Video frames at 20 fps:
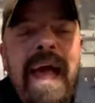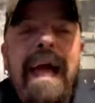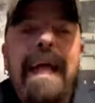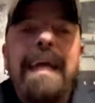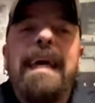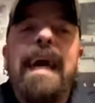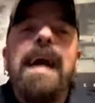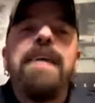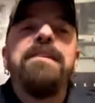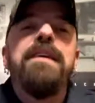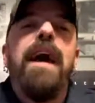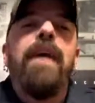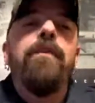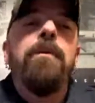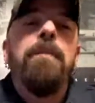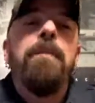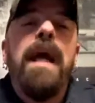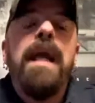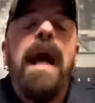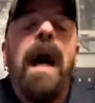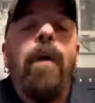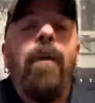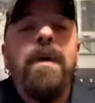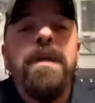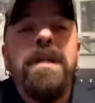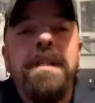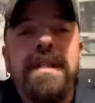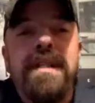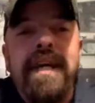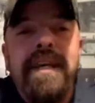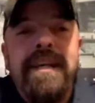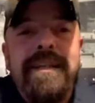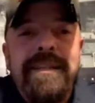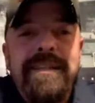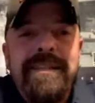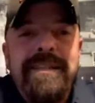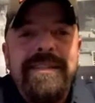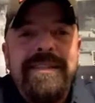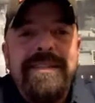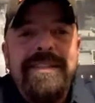Guys, everybody,
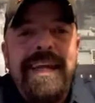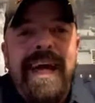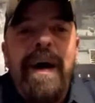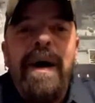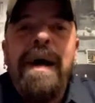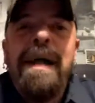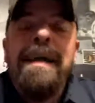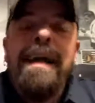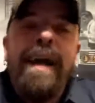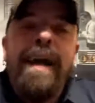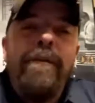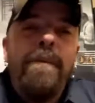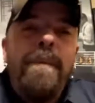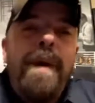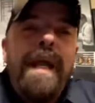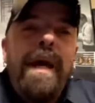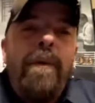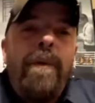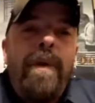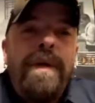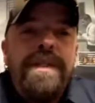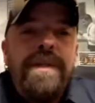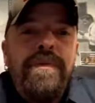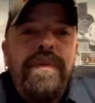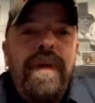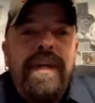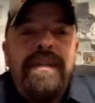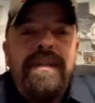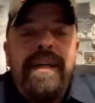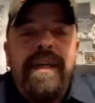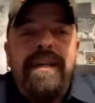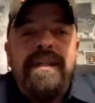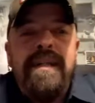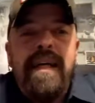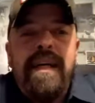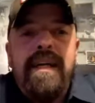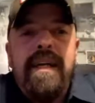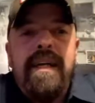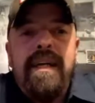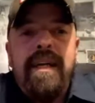I want you to take a
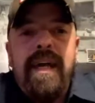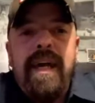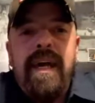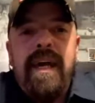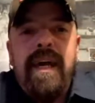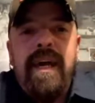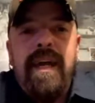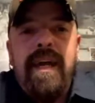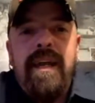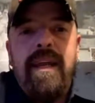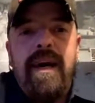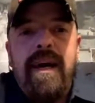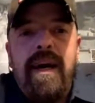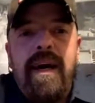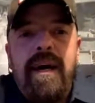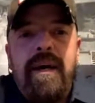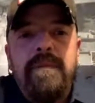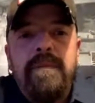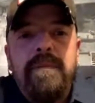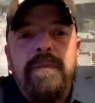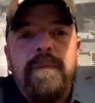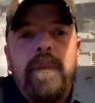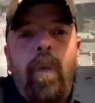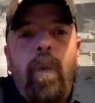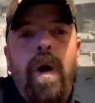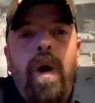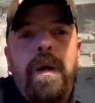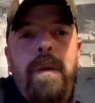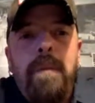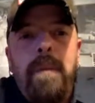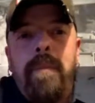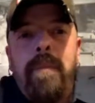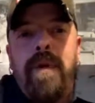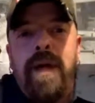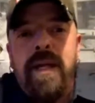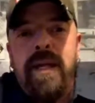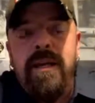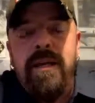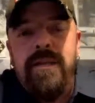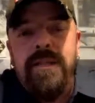second and welcome my
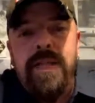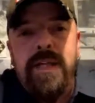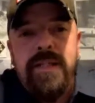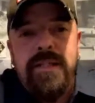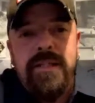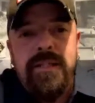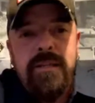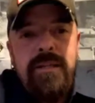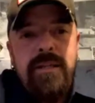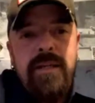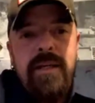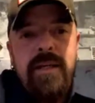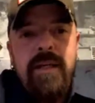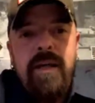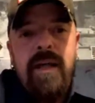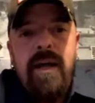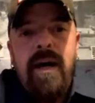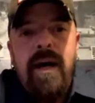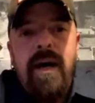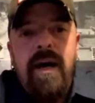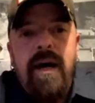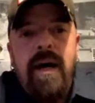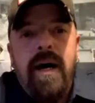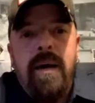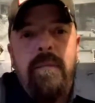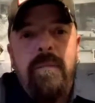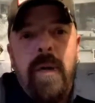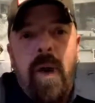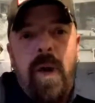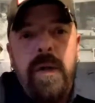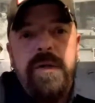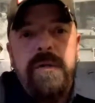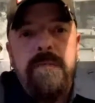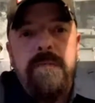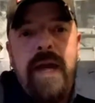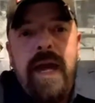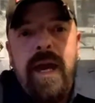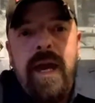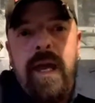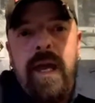buddy here, Justin. Boss
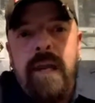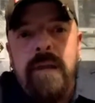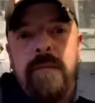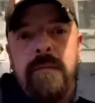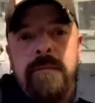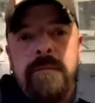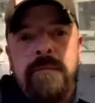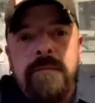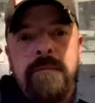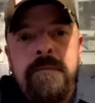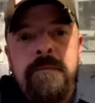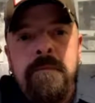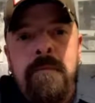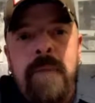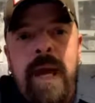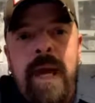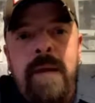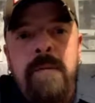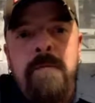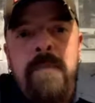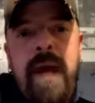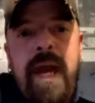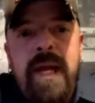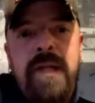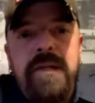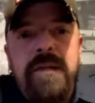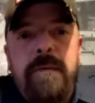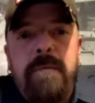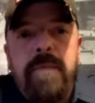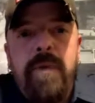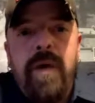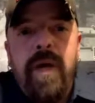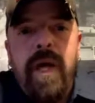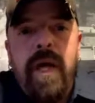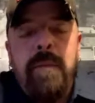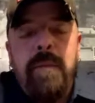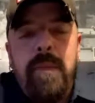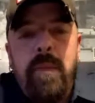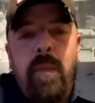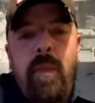man, main man
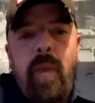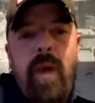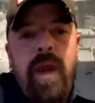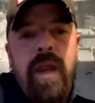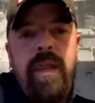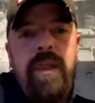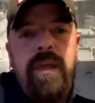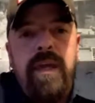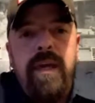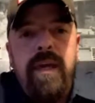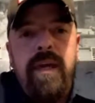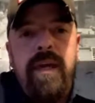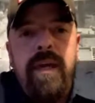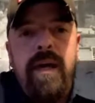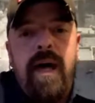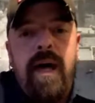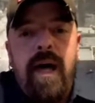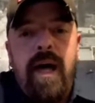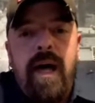supreme, and one of the